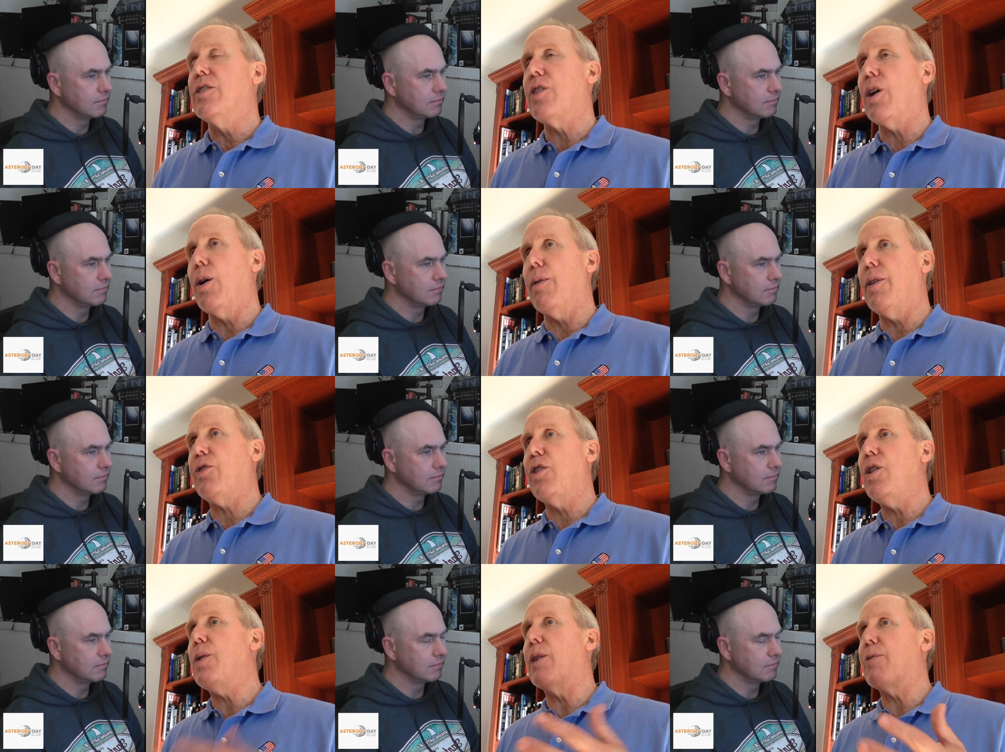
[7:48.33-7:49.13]
Speaker 1: So,
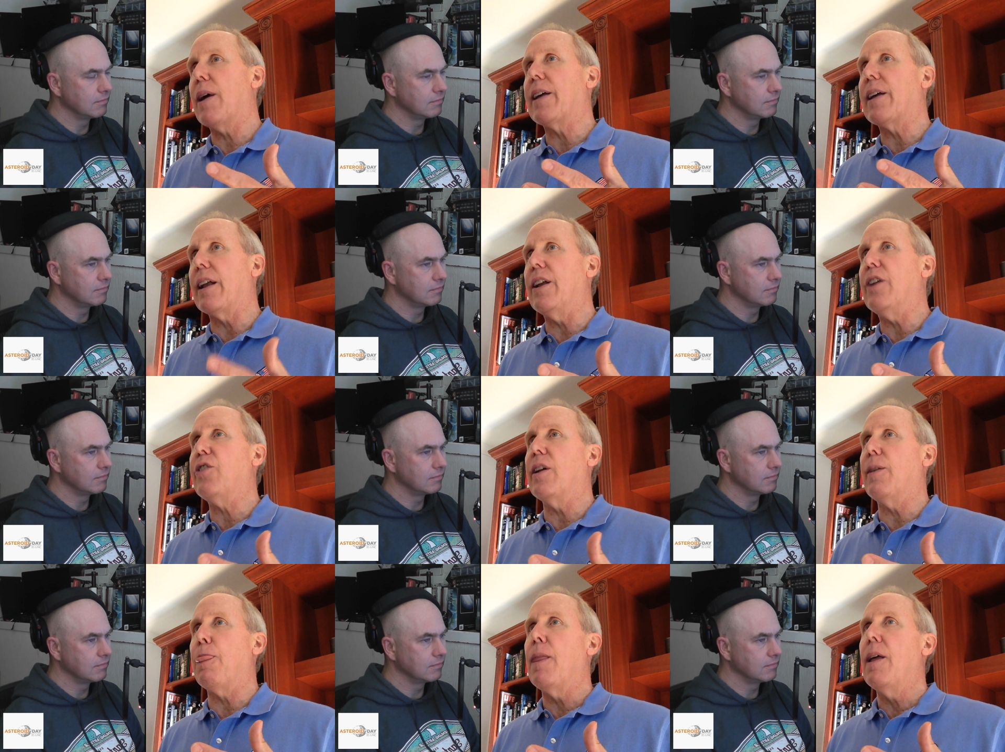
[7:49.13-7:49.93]
this UN
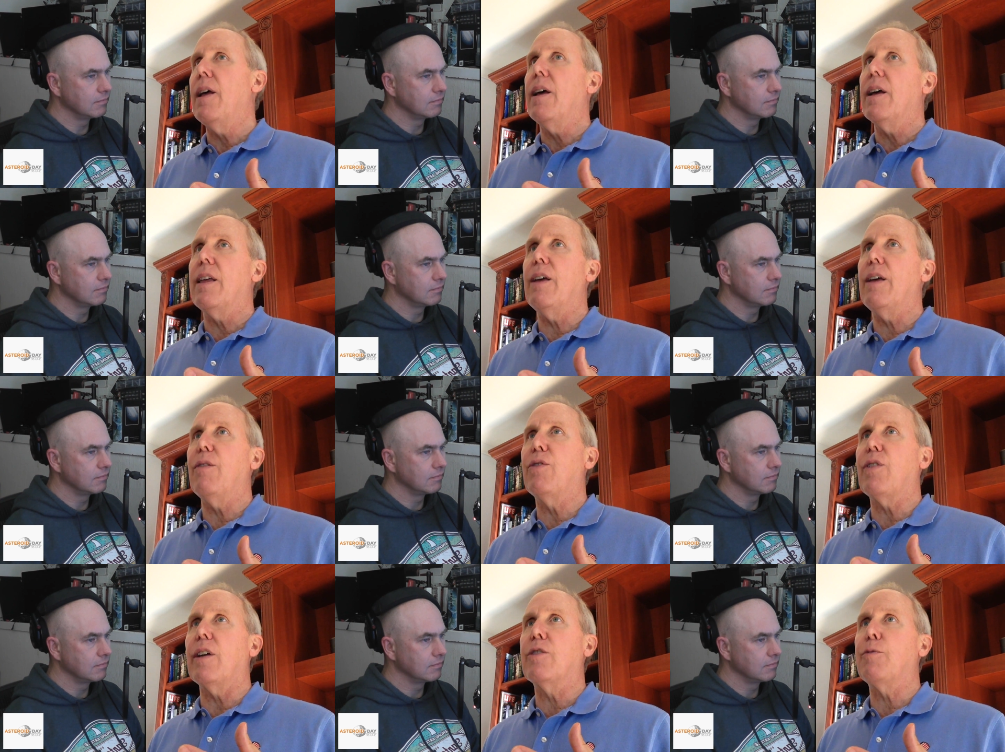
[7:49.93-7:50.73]
recognition
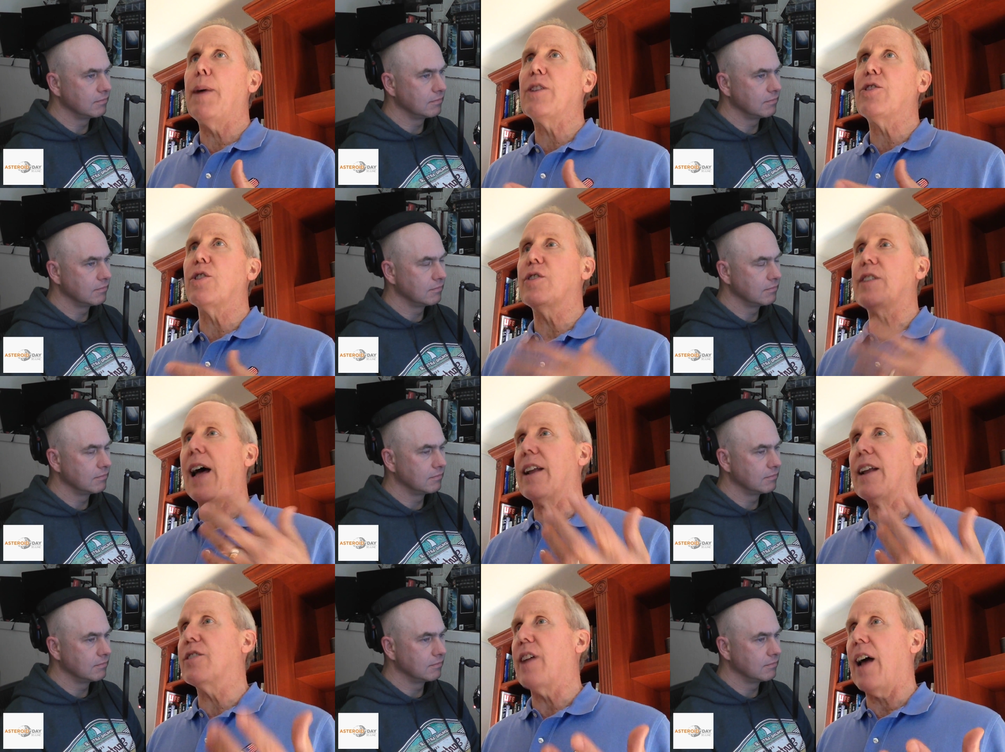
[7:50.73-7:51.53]
gives a special
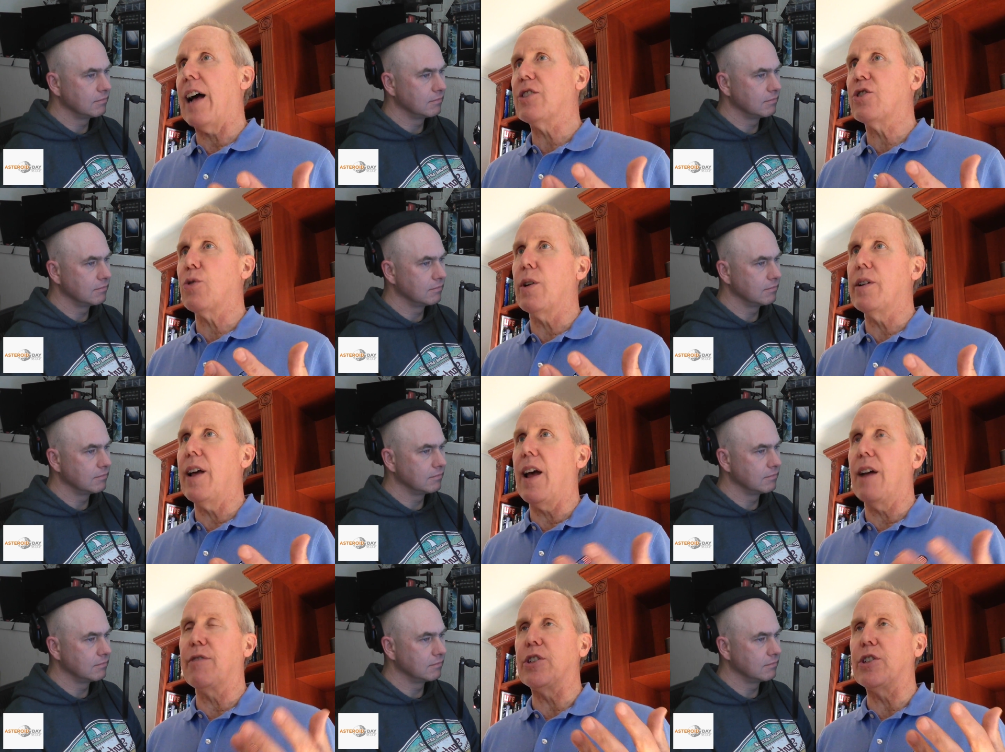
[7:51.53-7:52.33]
status to Asteroid
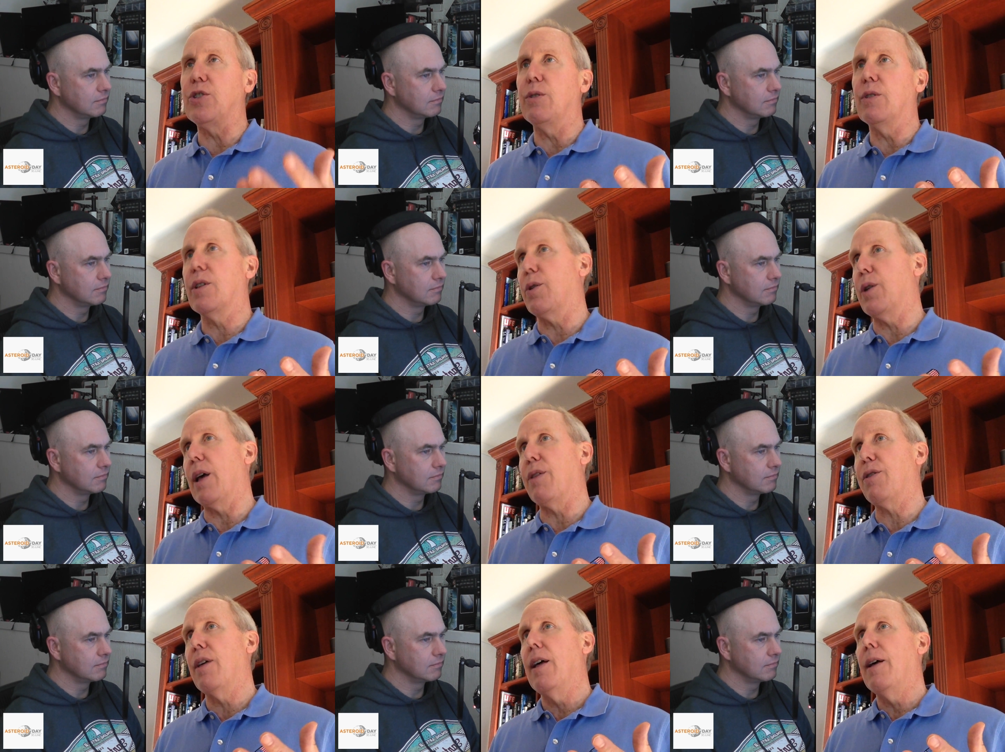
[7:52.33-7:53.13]
Day every June
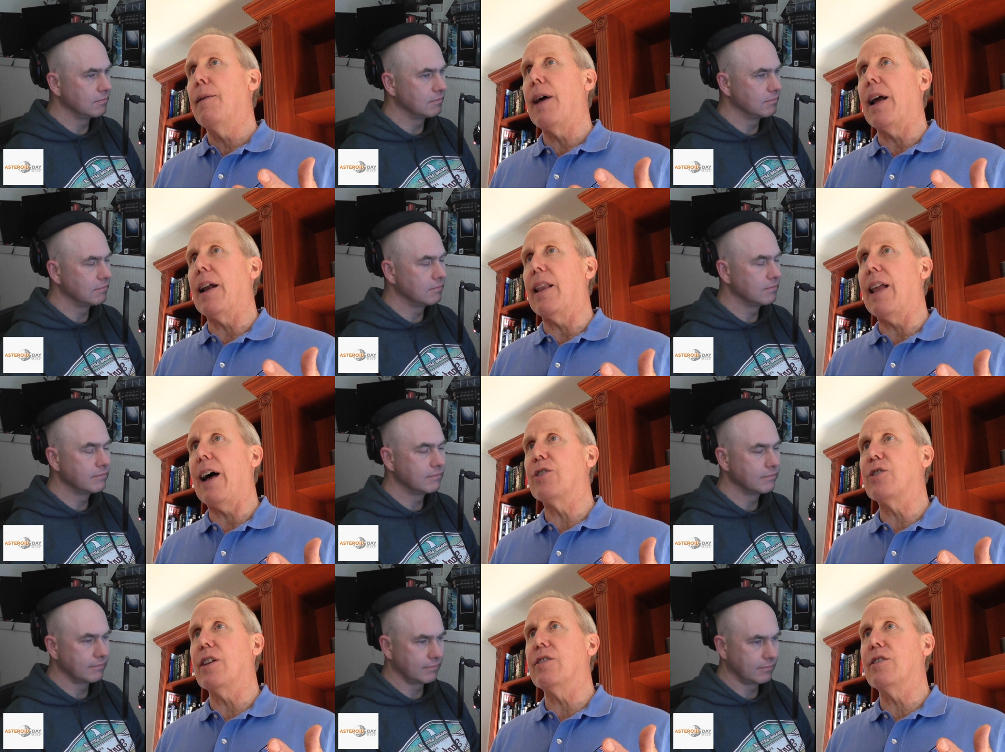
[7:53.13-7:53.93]
30th and
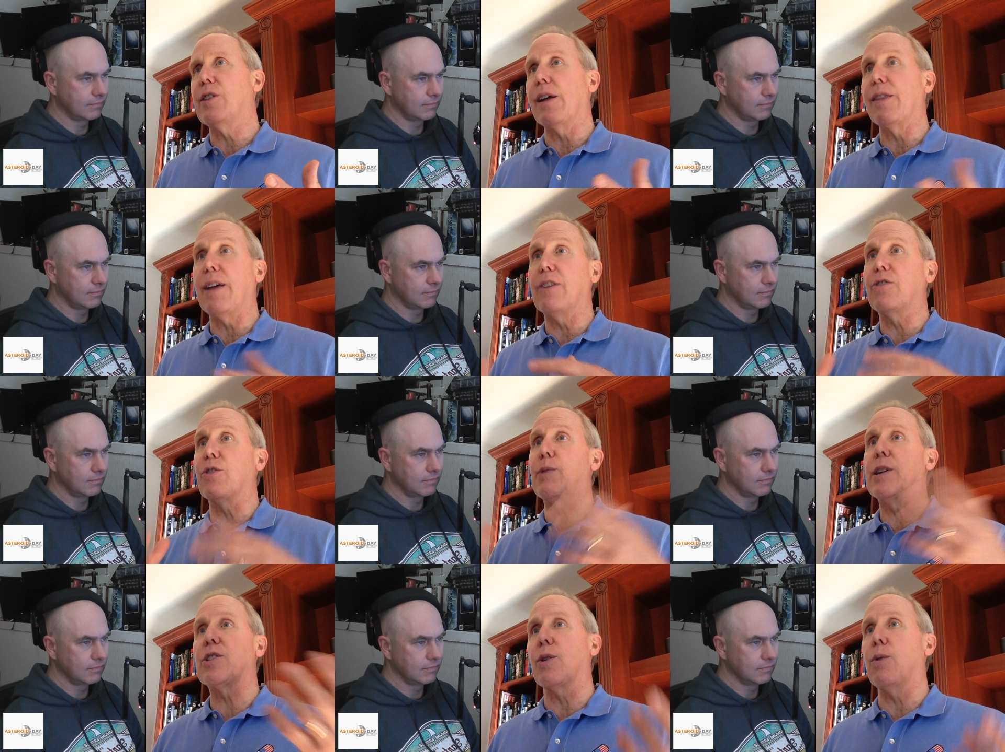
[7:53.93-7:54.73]
allows us to, I think,
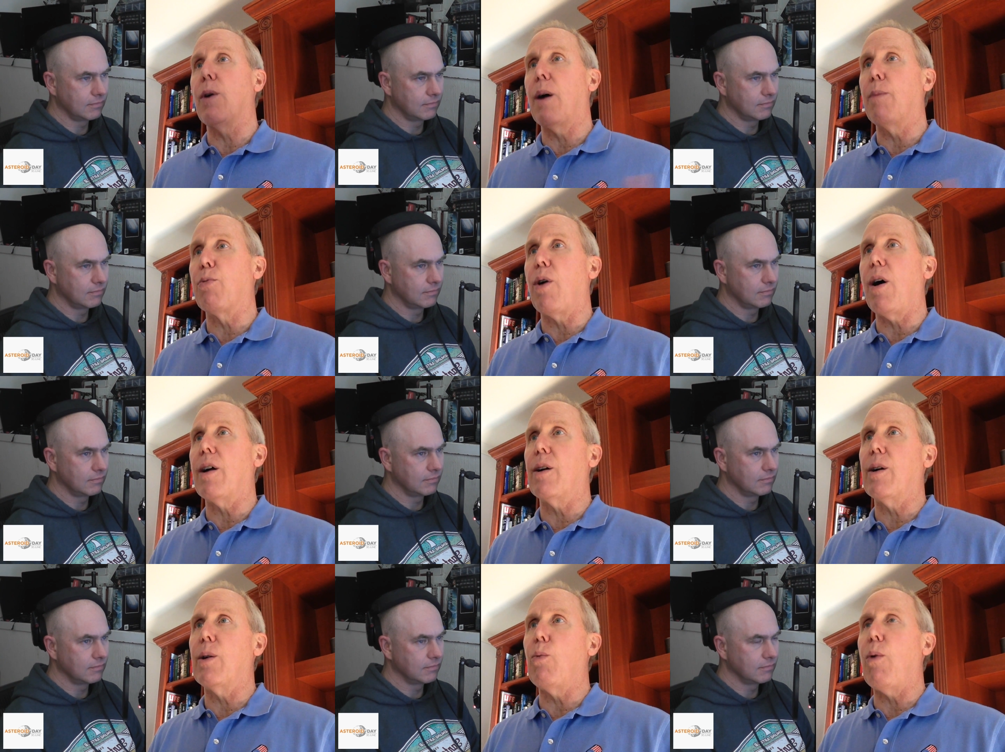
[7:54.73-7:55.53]
to reach a, a
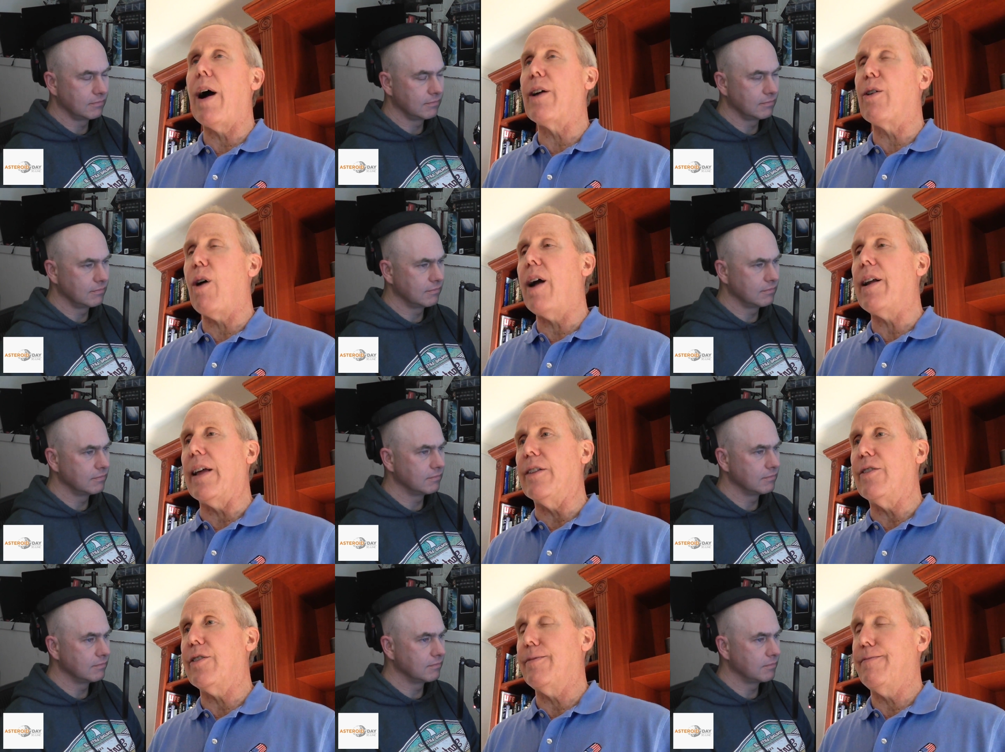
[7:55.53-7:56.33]
broader and wider
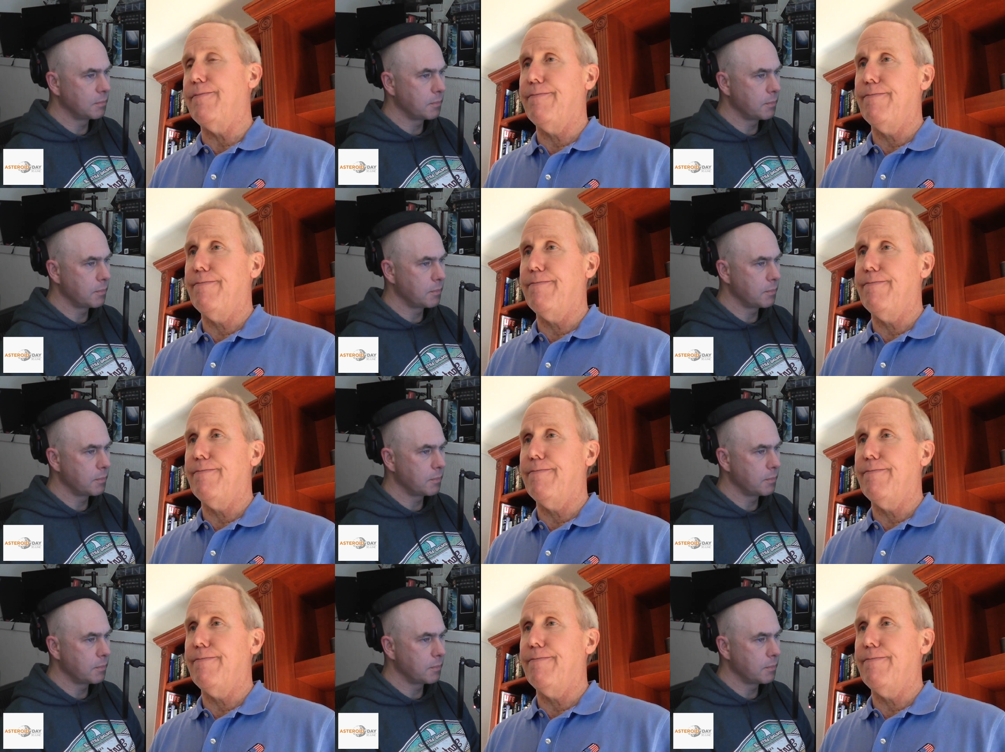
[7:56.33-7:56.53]
audience.